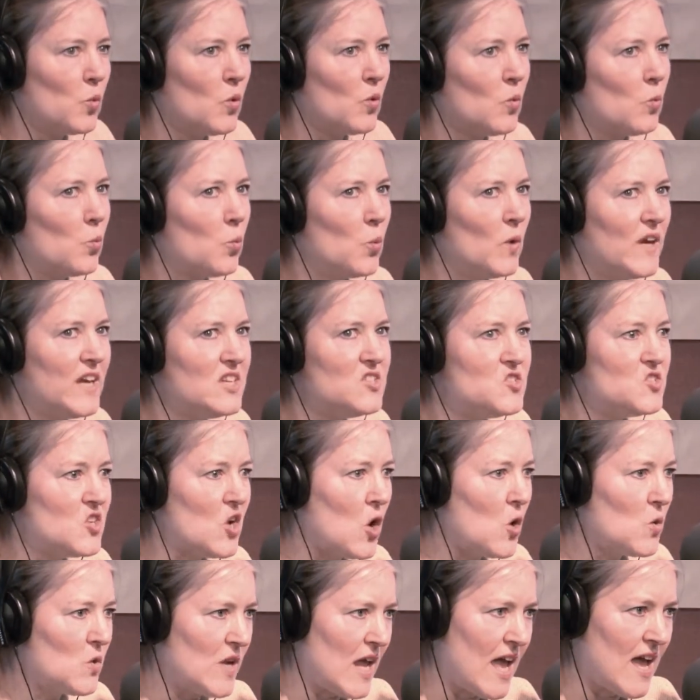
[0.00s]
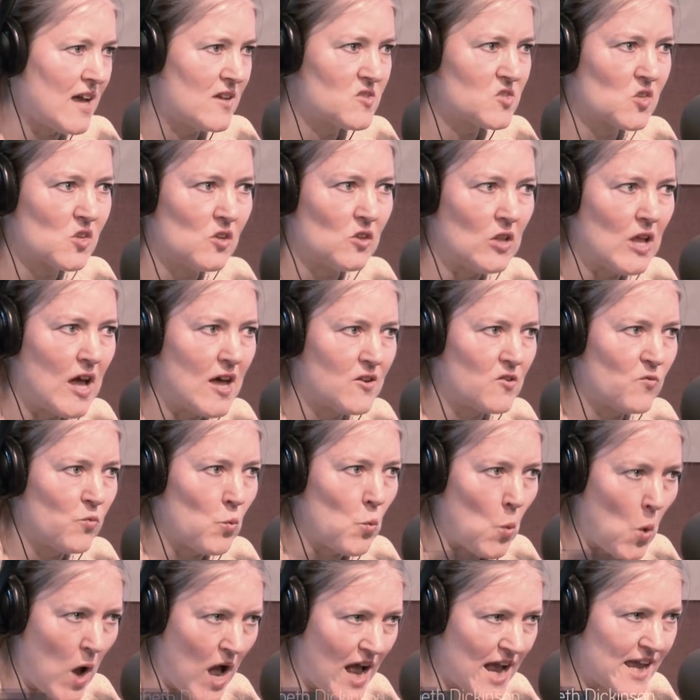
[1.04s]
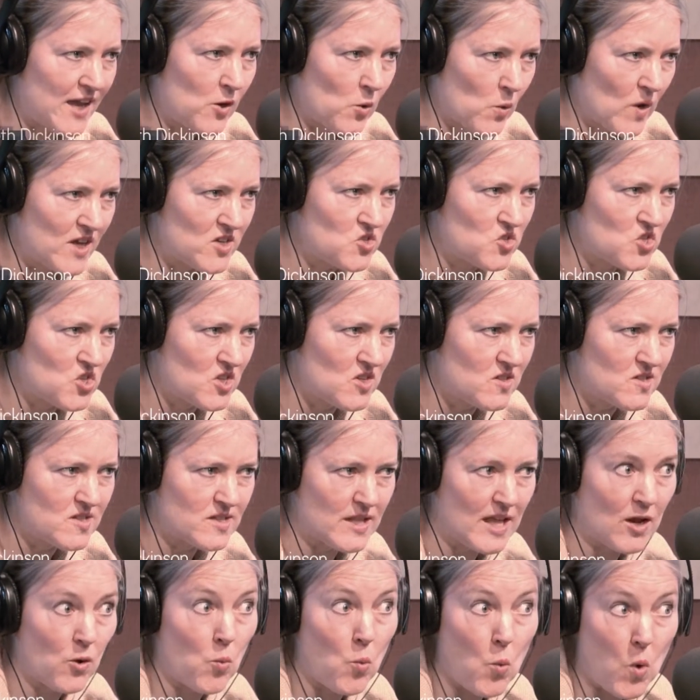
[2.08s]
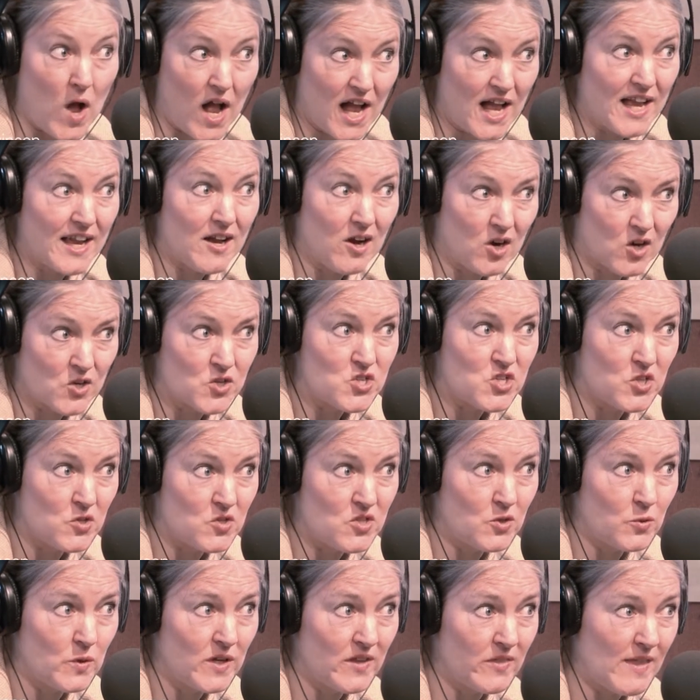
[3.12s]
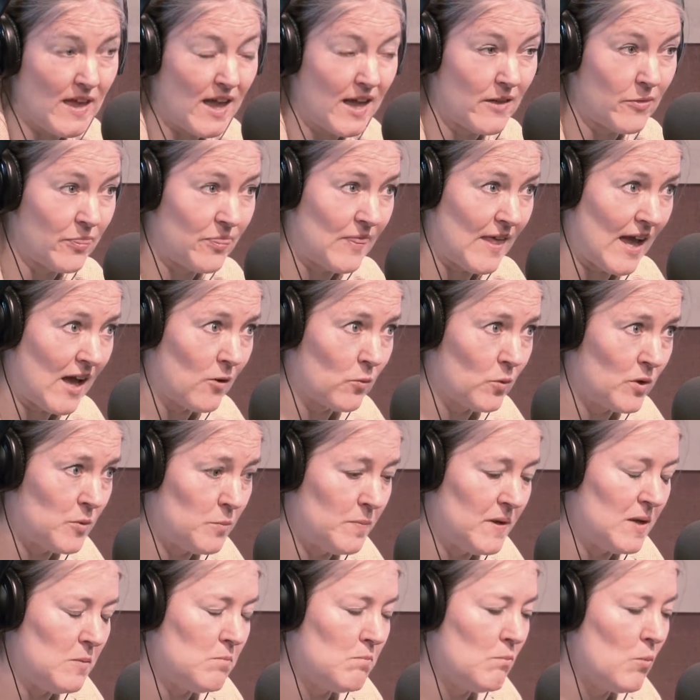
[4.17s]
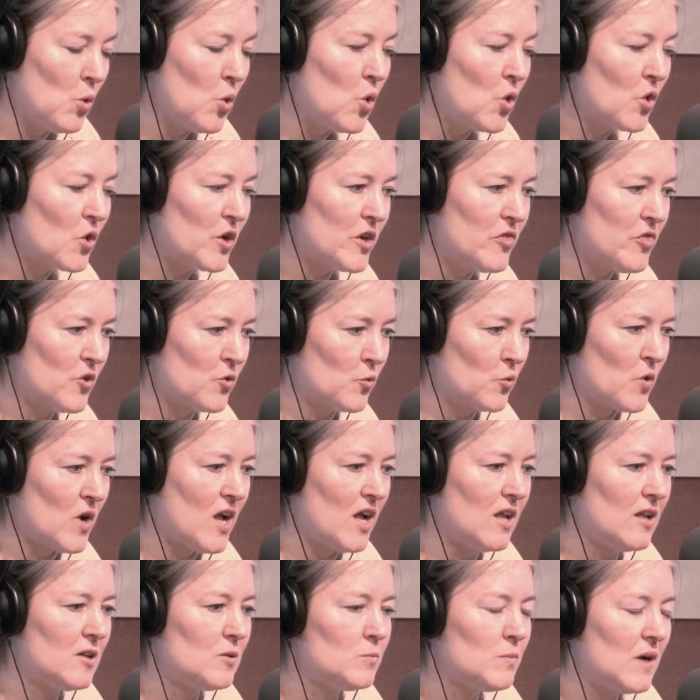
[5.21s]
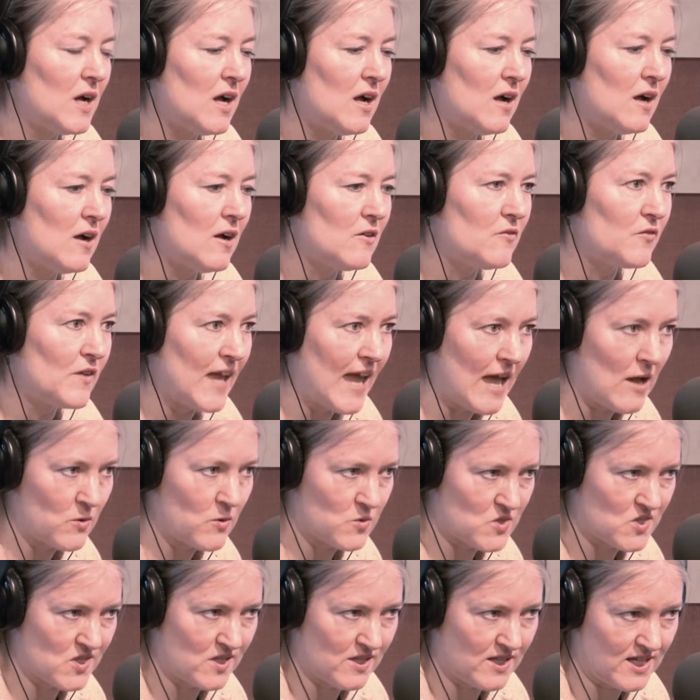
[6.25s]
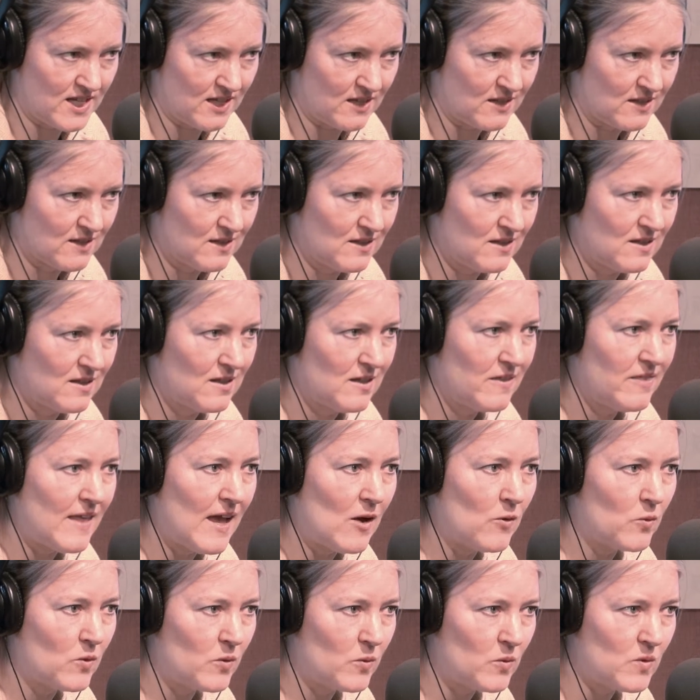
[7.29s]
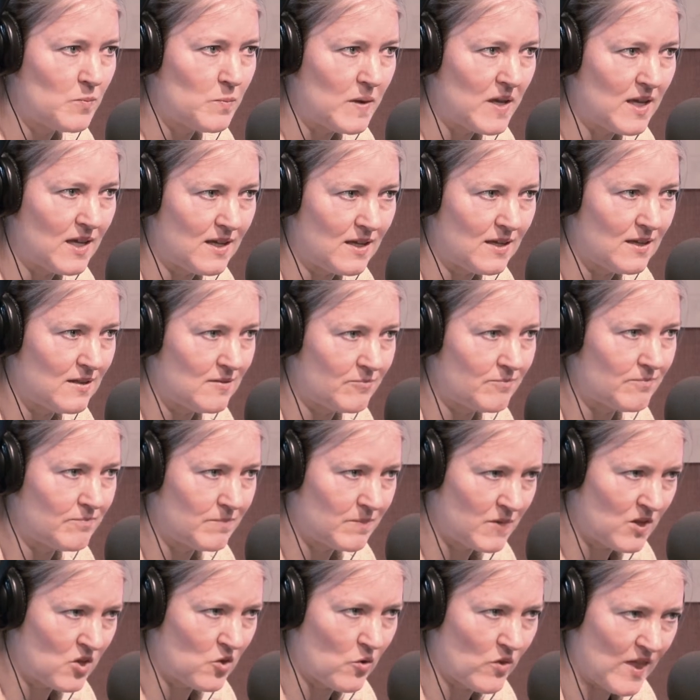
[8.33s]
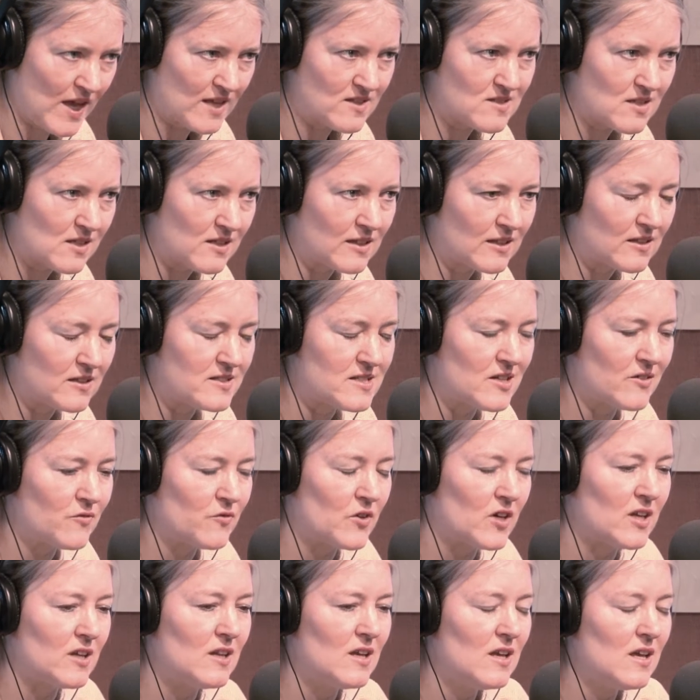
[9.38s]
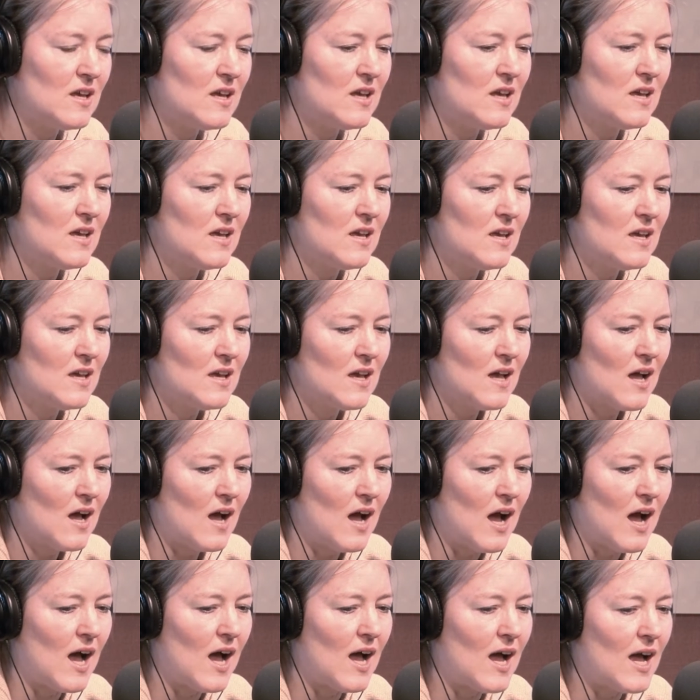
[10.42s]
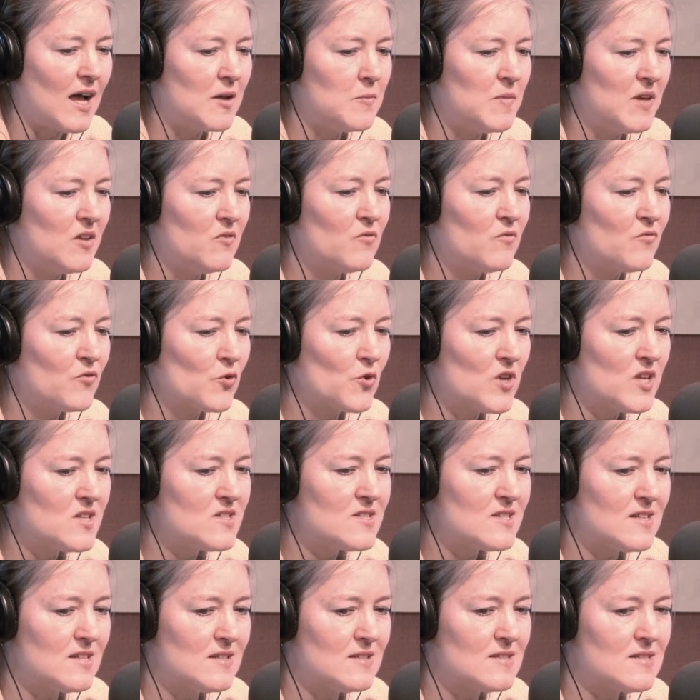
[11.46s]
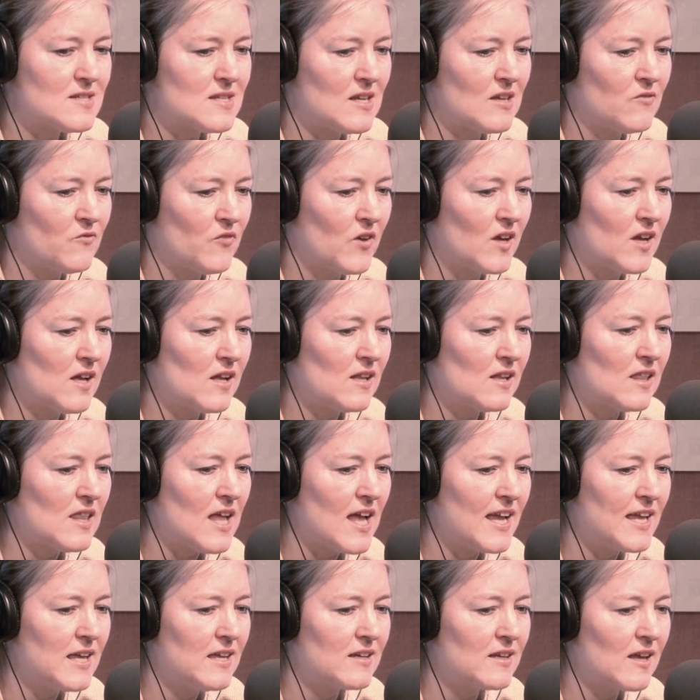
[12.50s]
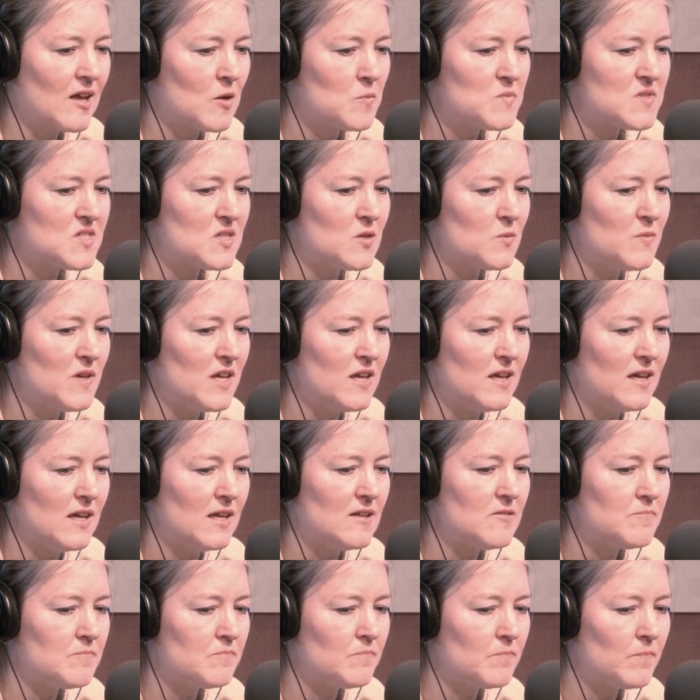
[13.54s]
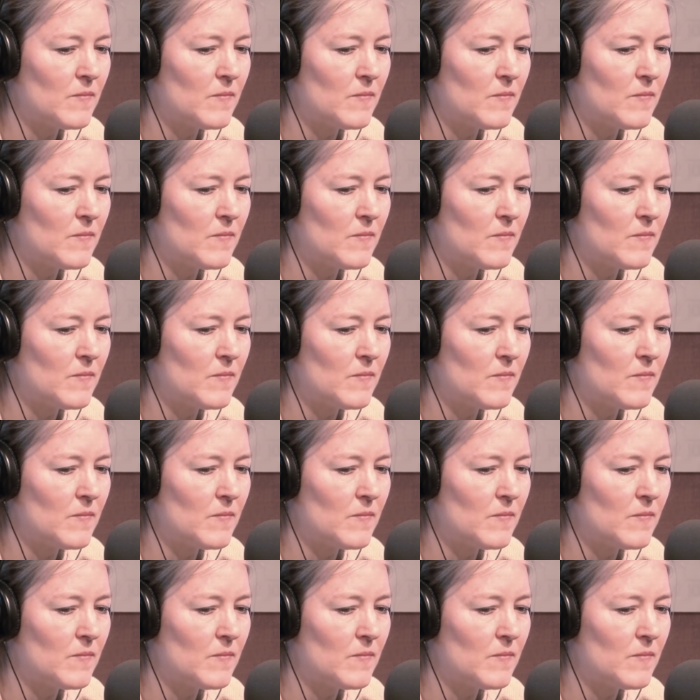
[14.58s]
We don't ask a lot of why questions, like why aren't you doing that? That would be more in the realm of counseling. That would be, that's a little different. I mean, for instance, if a client comes to me,